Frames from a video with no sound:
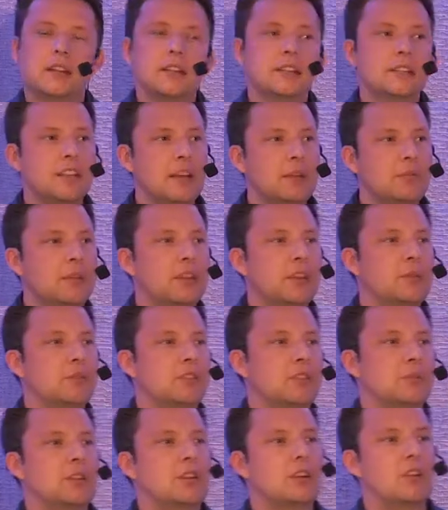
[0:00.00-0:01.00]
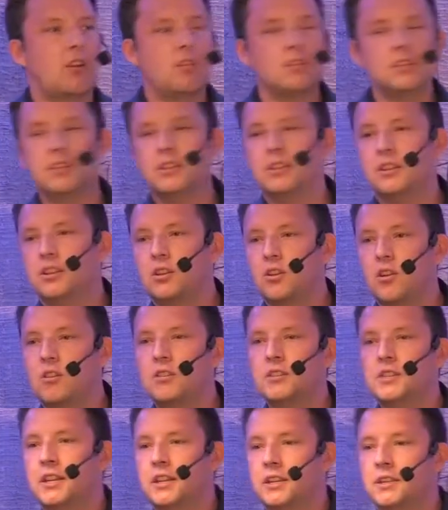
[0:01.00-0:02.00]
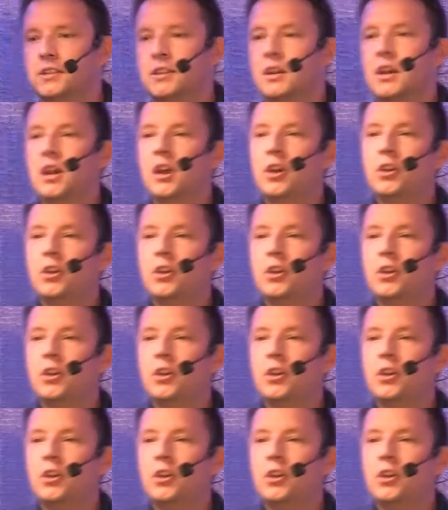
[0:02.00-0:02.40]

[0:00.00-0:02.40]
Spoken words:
And the same thing between the content and the context.